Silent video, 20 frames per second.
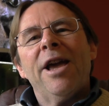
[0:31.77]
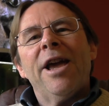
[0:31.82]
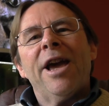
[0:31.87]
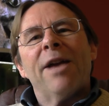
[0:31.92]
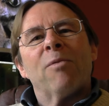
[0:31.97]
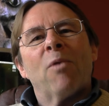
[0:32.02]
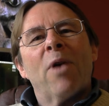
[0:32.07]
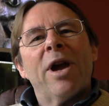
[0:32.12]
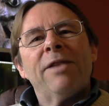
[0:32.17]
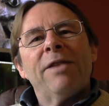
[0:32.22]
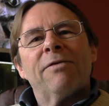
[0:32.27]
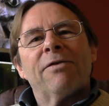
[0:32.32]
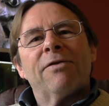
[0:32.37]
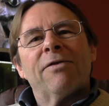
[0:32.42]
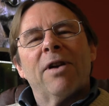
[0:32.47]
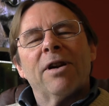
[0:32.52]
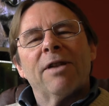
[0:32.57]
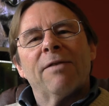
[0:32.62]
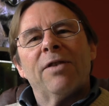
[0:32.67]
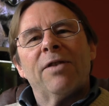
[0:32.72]
And right in
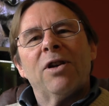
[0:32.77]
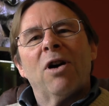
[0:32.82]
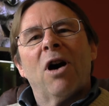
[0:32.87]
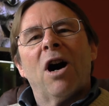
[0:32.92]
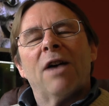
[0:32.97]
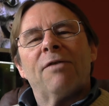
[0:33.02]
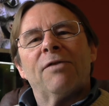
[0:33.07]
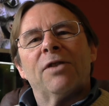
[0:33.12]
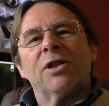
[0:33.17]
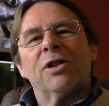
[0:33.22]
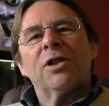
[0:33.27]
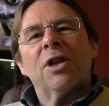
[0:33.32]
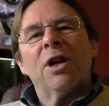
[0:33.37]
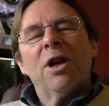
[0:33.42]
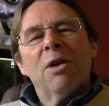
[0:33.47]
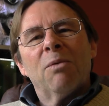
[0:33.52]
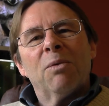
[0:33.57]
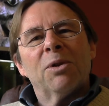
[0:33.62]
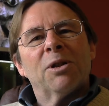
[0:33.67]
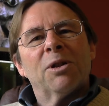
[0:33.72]
front of the office
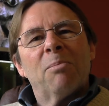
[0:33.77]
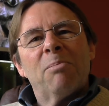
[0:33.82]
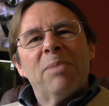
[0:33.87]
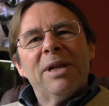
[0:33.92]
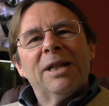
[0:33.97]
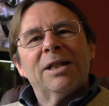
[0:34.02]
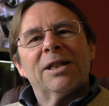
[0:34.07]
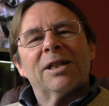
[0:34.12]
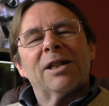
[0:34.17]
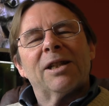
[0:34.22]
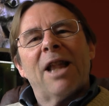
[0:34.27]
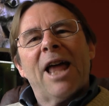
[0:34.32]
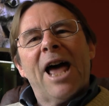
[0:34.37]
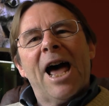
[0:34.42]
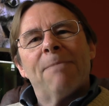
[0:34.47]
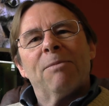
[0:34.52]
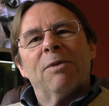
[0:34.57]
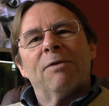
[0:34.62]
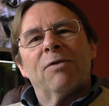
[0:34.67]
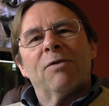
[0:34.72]
was a big
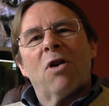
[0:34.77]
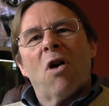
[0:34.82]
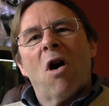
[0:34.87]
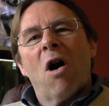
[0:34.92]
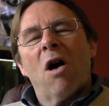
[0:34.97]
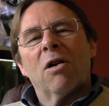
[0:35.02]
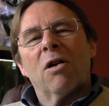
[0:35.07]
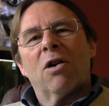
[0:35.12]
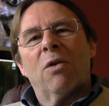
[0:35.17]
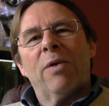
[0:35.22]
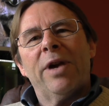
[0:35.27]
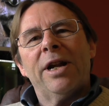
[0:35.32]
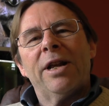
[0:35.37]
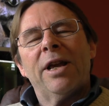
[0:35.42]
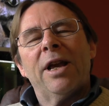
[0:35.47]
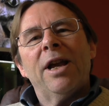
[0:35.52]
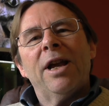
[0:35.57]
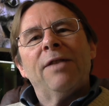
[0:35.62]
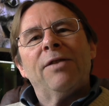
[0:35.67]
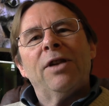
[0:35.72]
slab of concrete
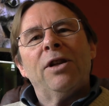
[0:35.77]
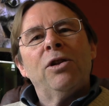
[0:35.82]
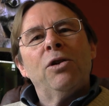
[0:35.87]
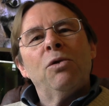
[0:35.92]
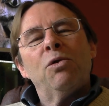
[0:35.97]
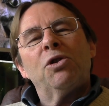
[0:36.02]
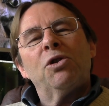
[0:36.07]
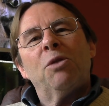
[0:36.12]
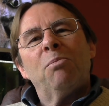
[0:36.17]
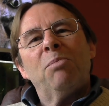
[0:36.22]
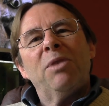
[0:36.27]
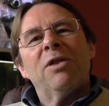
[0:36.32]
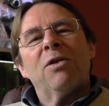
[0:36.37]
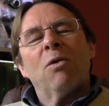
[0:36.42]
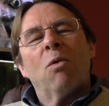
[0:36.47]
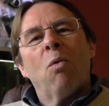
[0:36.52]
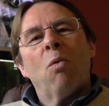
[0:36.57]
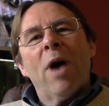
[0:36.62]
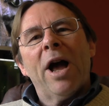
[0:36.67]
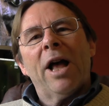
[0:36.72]
that used to be the
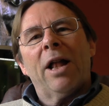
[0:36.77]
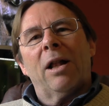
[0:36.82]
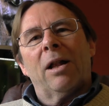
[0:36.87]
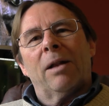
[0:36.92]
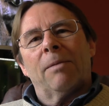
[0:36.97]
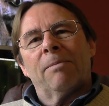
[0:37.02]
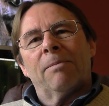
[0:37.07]
well